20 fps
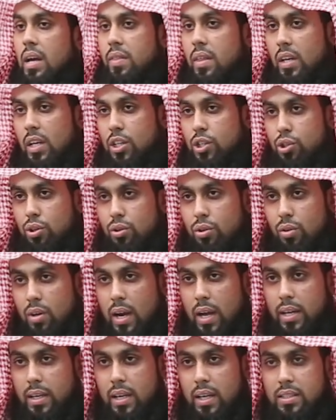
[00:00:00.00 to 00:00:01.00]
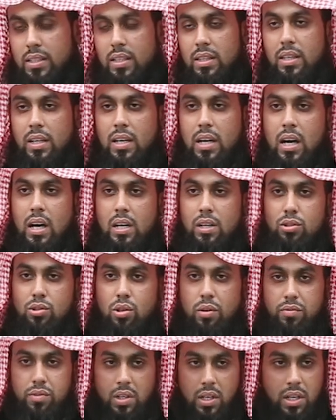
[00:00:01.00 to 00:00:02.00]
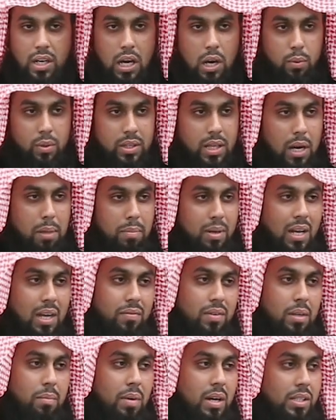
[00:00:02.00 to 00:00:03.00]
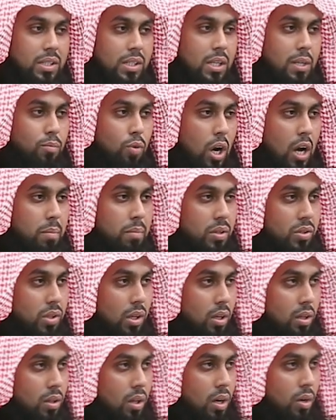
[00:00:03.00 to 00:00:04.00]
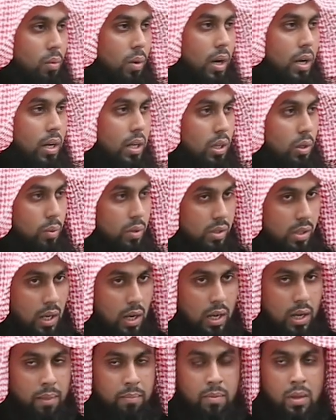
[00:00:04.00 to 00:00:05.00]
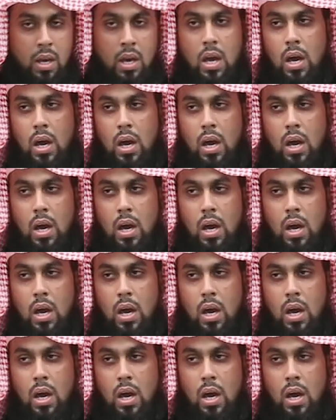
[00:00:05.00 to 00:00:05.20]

that He should unite us in the gardens of Jannah with our beloved Master Muhammad sallallahu alayhi wa sallam.